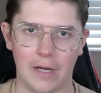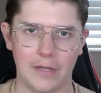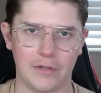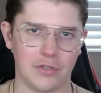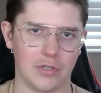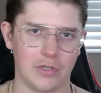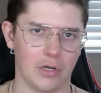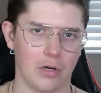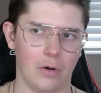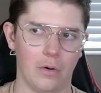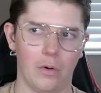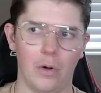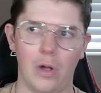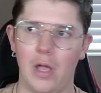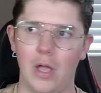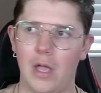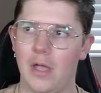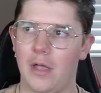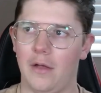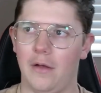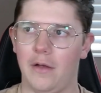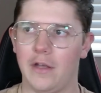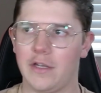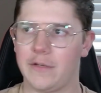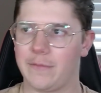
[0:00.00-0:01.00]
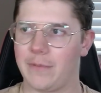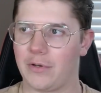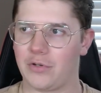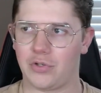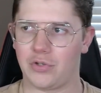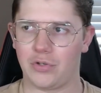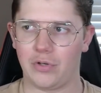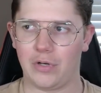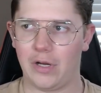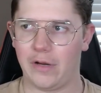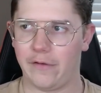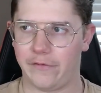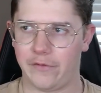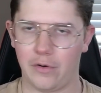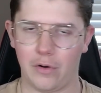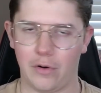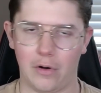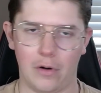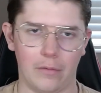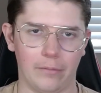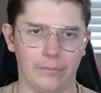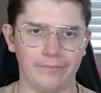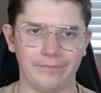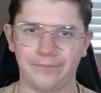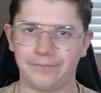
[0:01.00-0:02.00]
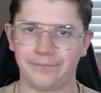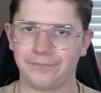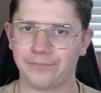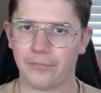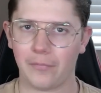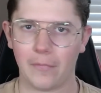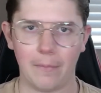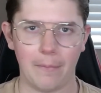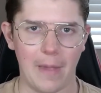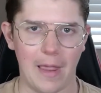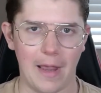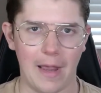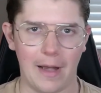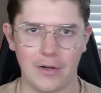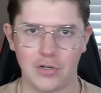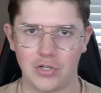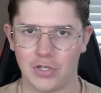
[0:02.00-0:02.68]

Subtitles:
So especially if you're managing